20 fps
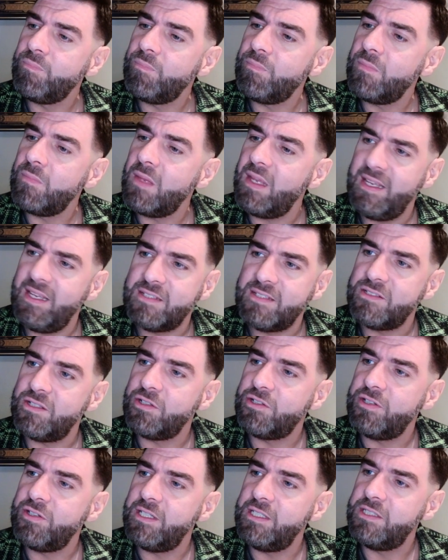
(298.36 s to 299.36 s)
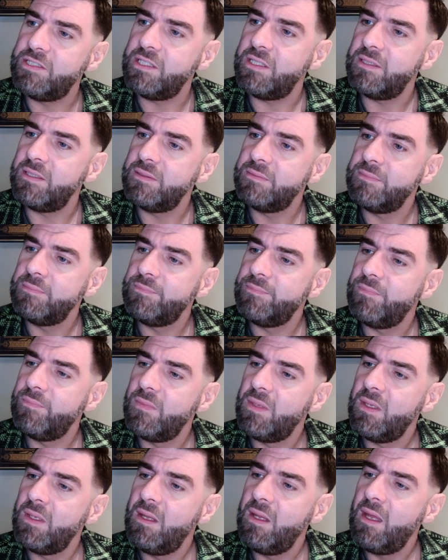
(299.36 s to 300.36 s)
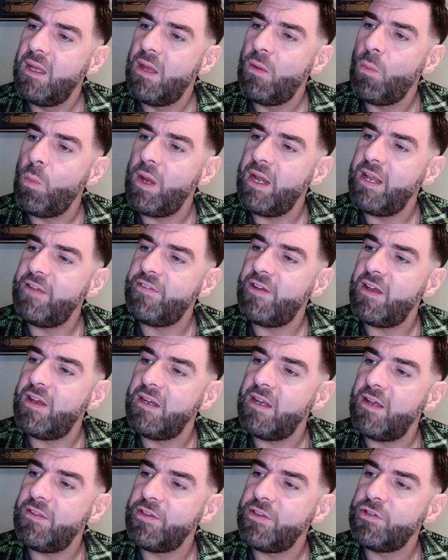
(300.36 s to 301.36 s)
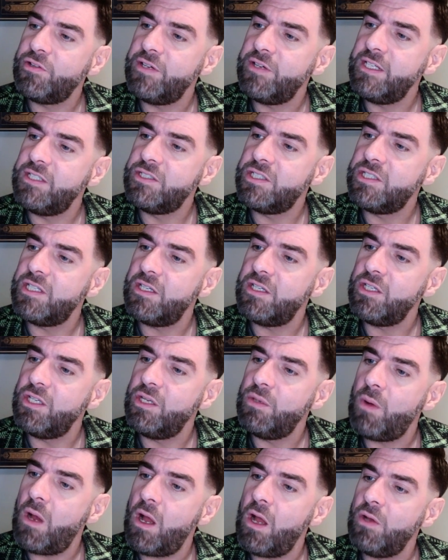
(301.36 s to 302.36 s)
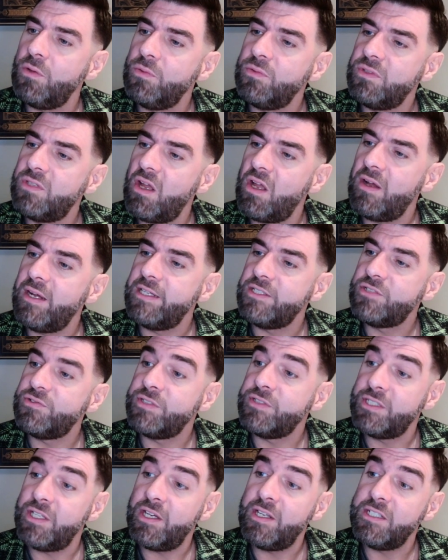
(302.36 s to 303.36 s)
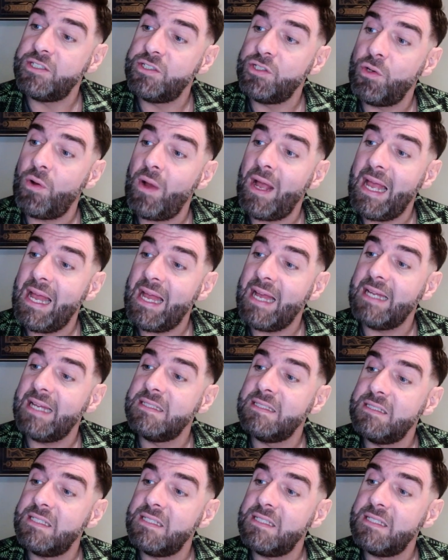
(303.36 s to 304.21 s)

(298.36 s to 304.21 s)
He isn't a creature. Whenever another creature you own dies, return it to your hand